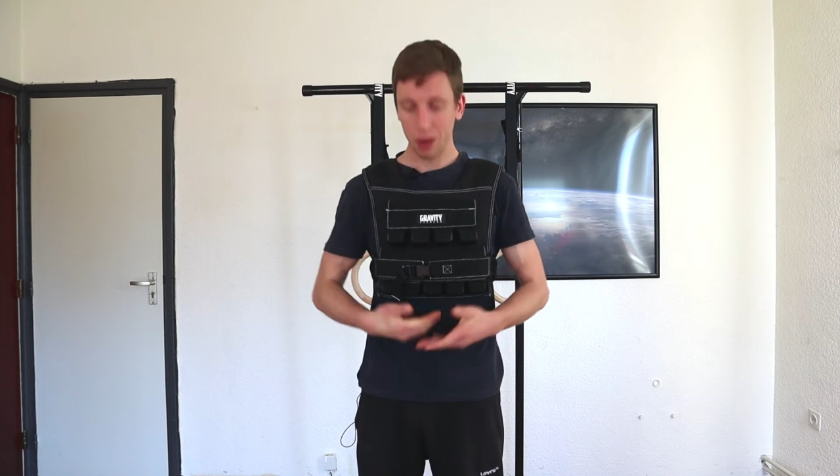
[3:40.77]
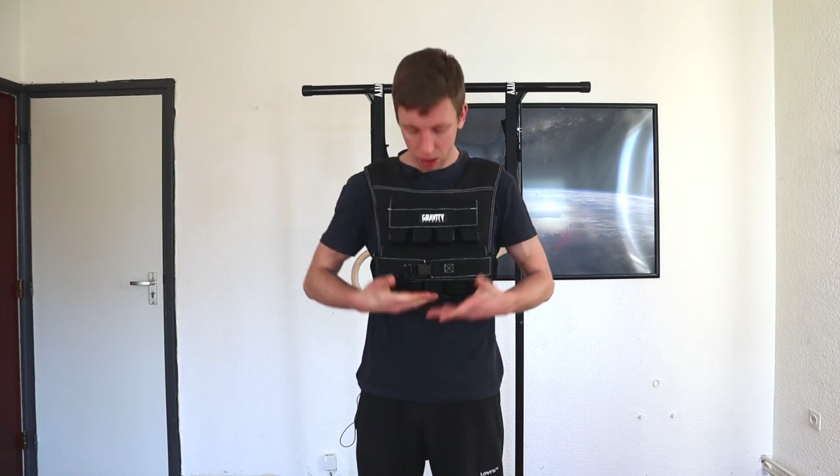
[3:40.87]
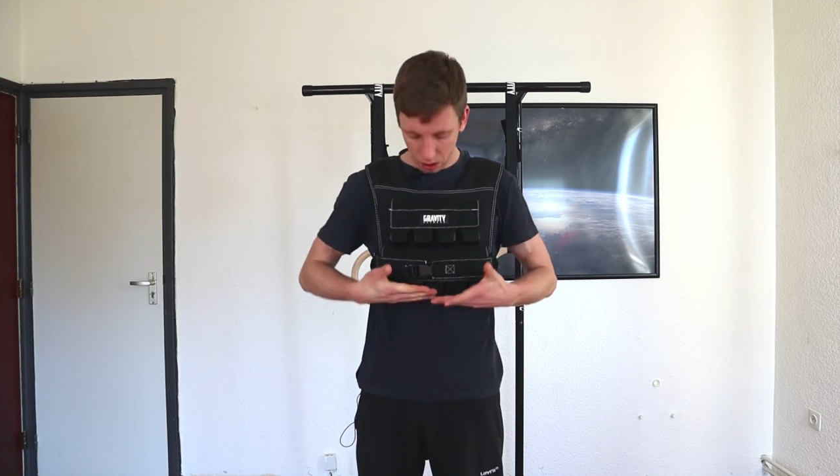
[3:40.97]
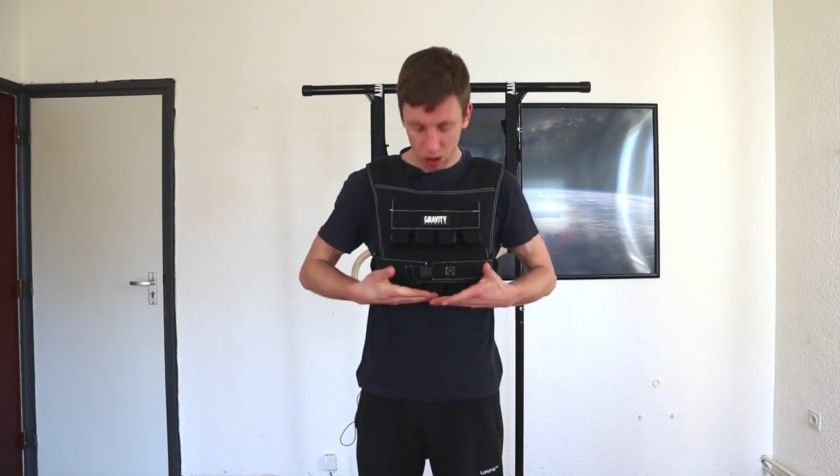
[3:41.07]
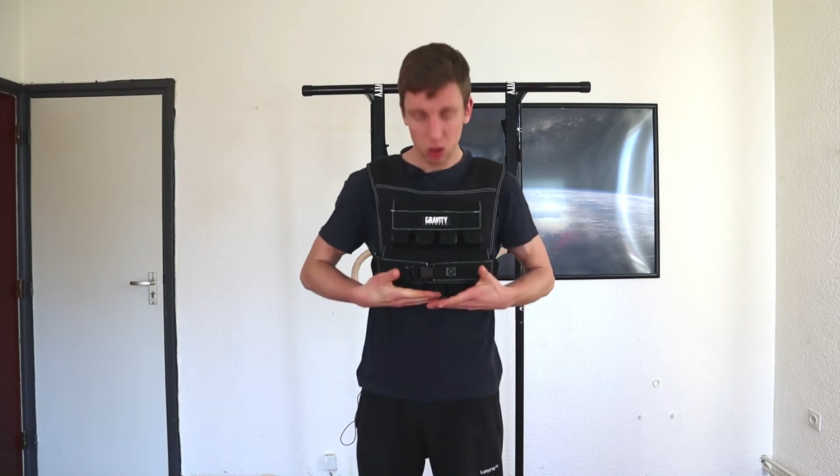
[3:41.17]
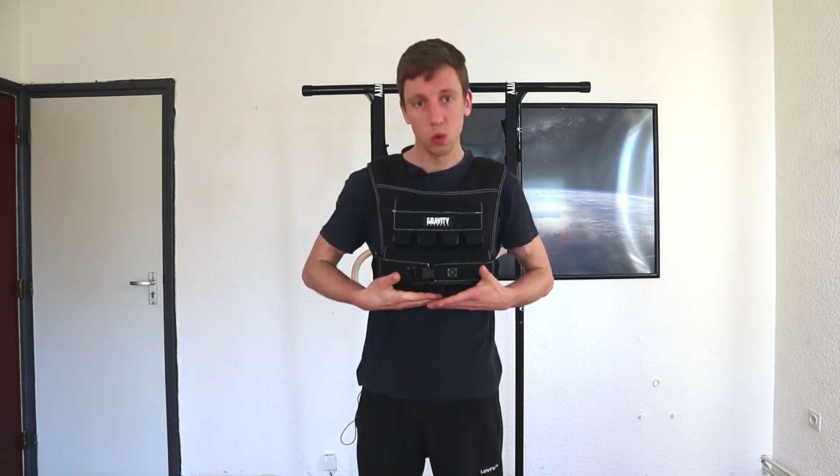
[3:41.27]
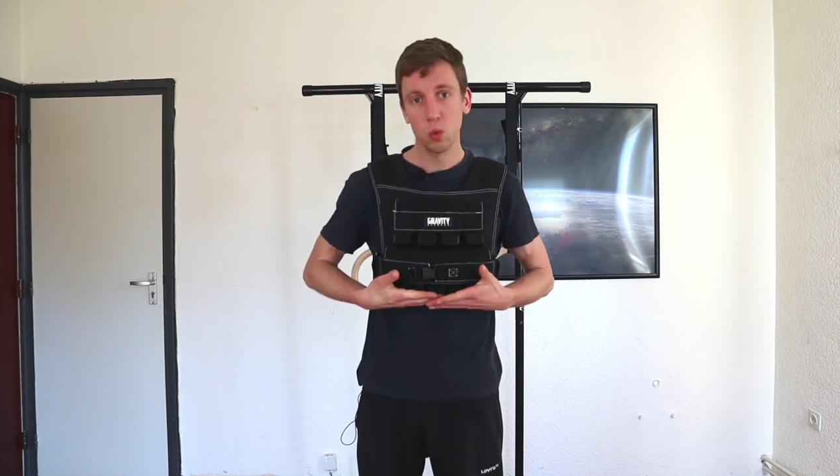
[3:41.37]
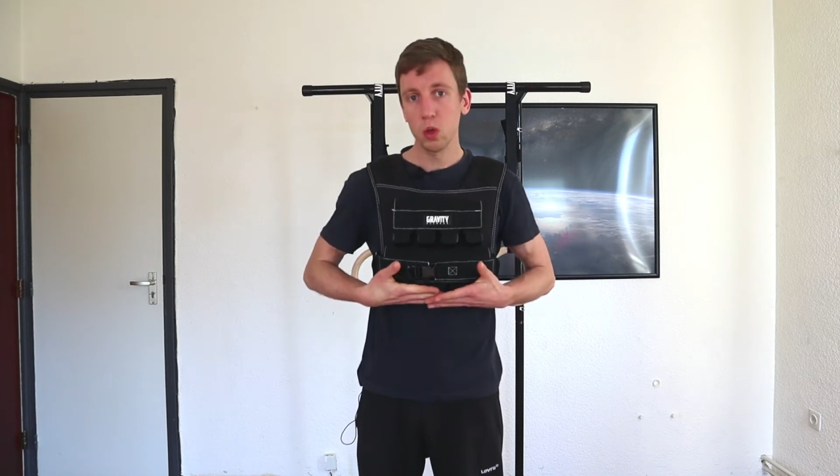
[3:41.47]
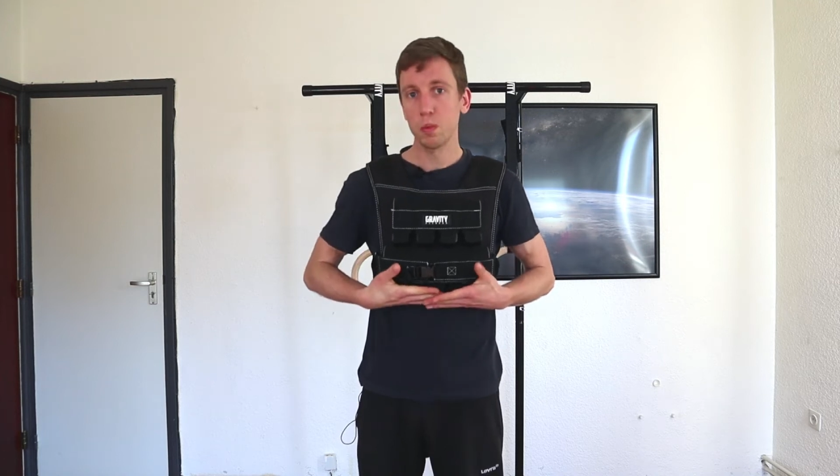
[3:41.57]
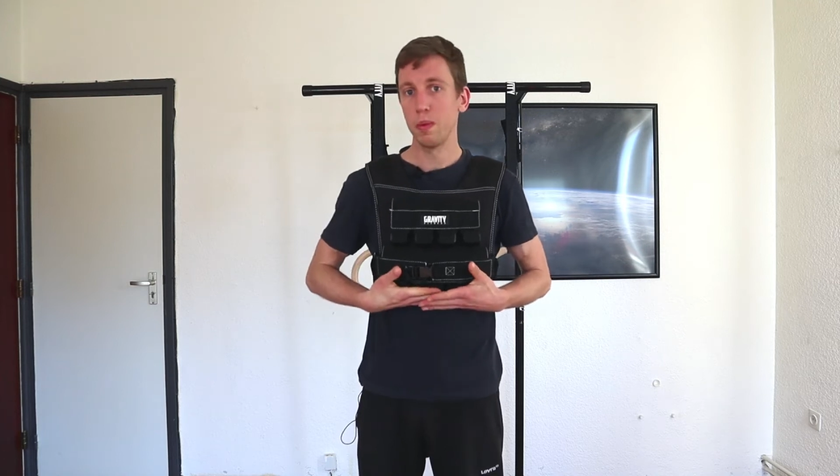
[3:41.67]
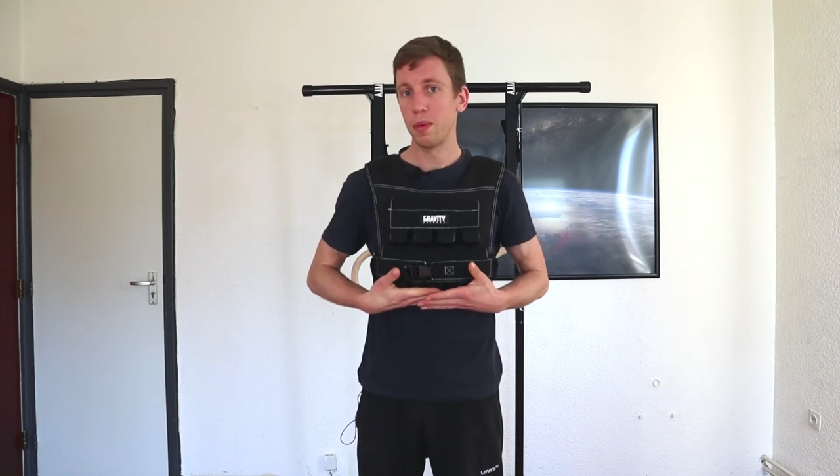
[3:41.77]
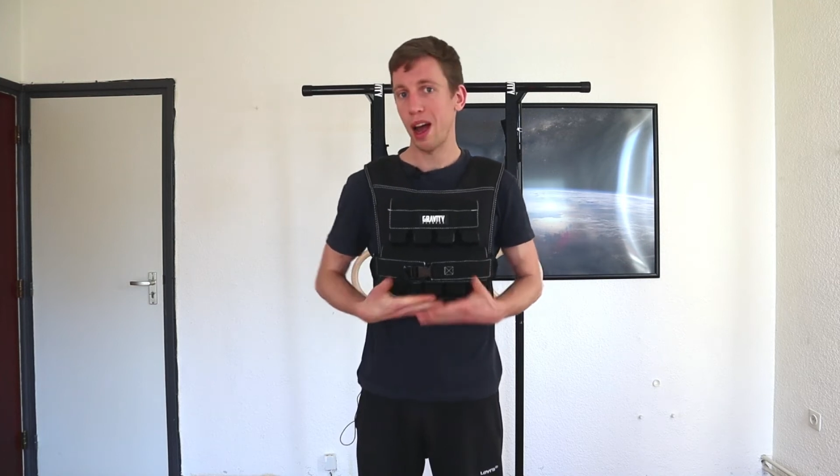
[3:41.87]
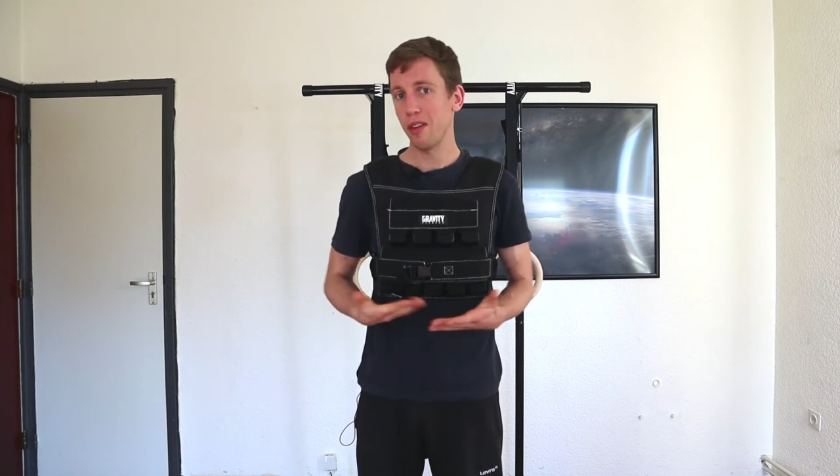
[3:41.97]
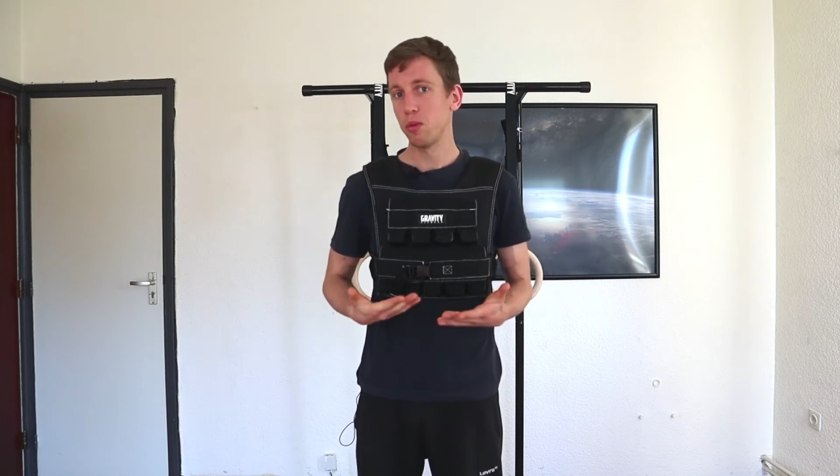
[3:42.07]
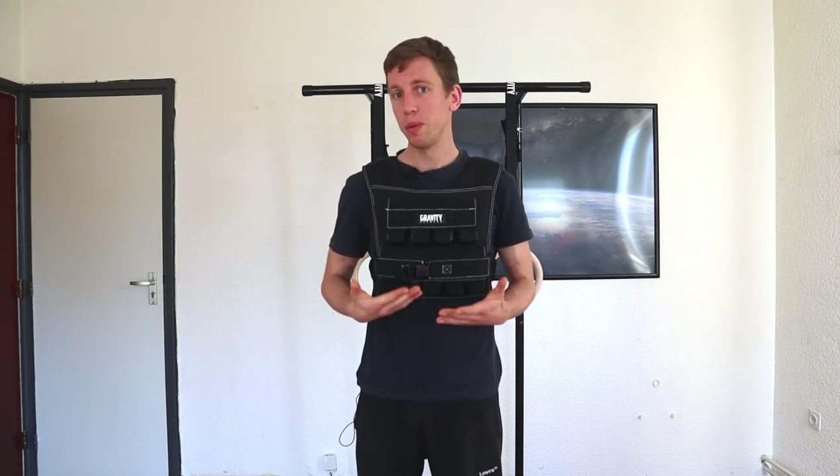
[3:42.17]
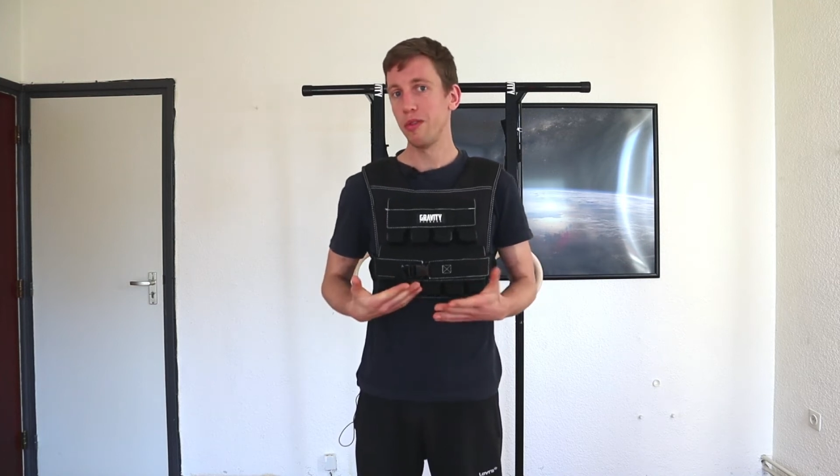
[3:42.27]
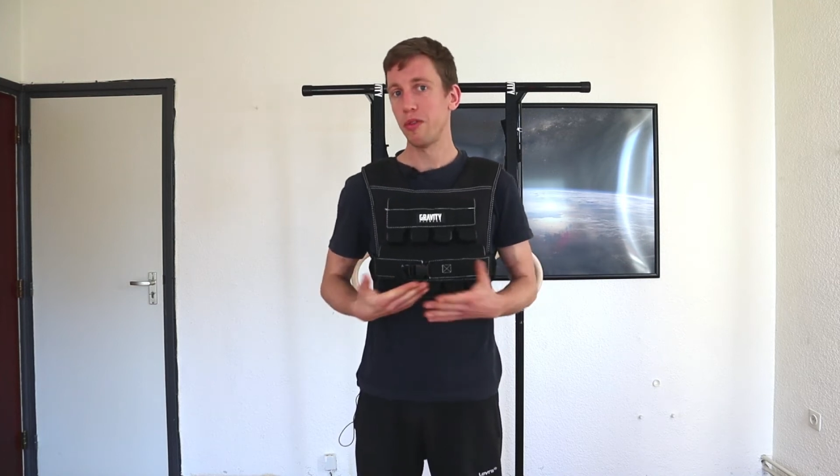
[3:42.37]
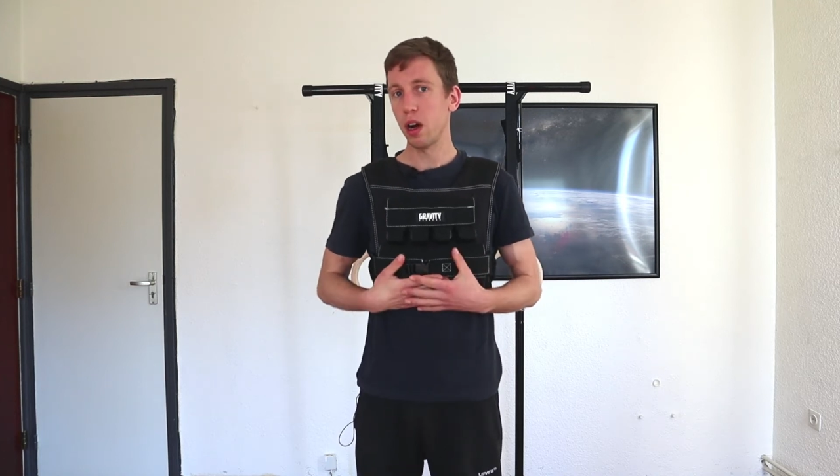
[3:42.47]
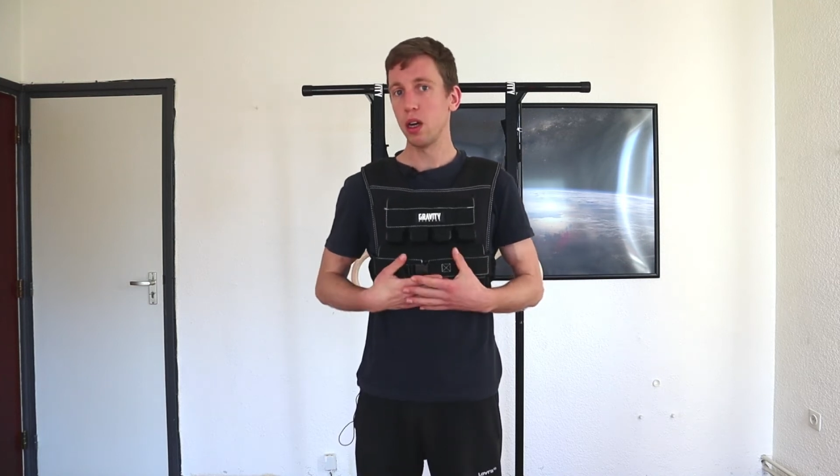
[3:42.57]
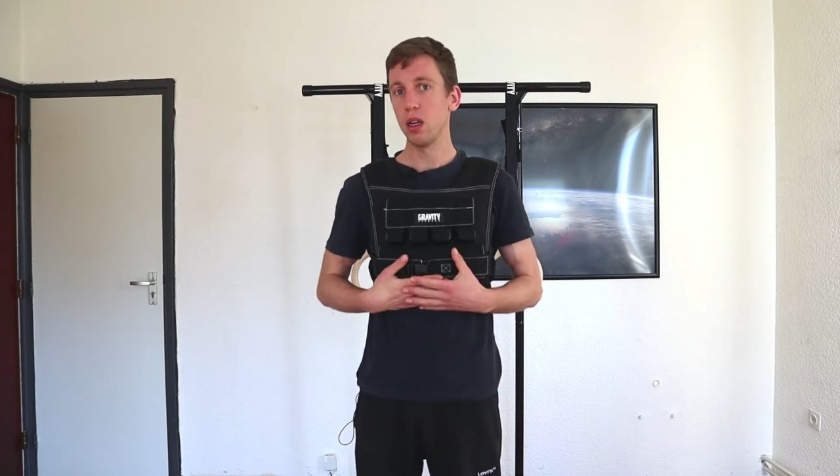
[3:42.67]
but you would have to be
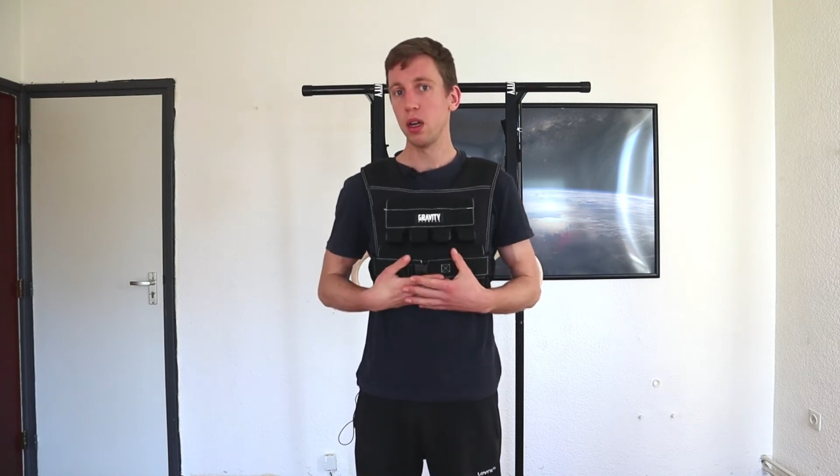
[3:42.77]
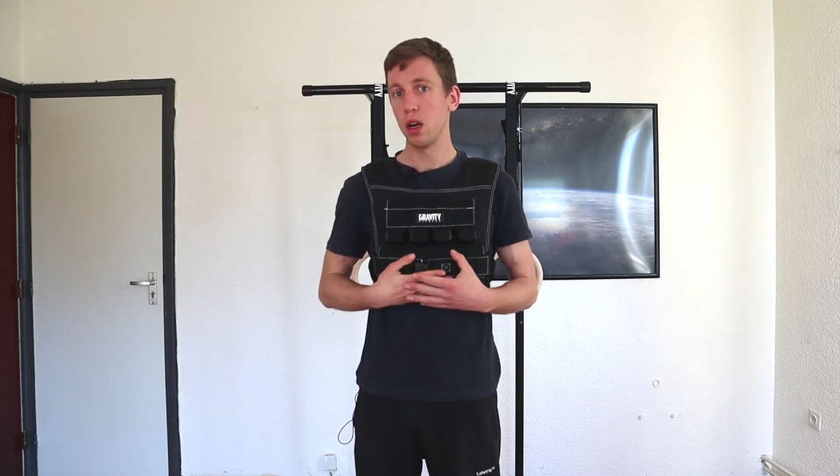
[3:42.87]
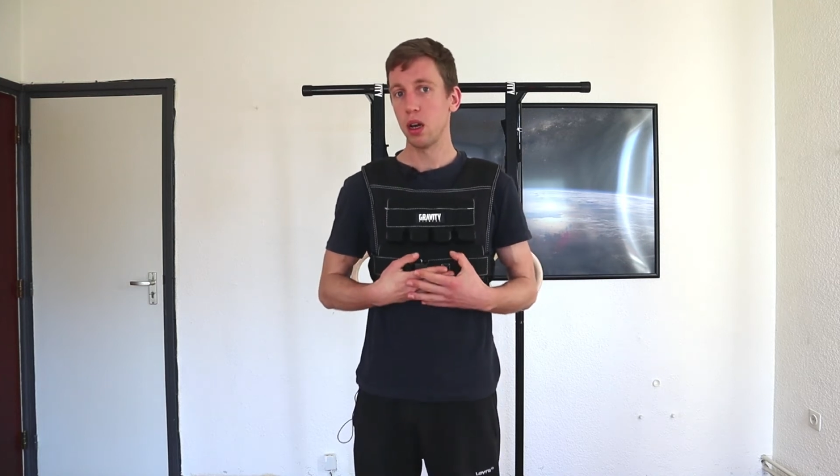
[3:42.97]
very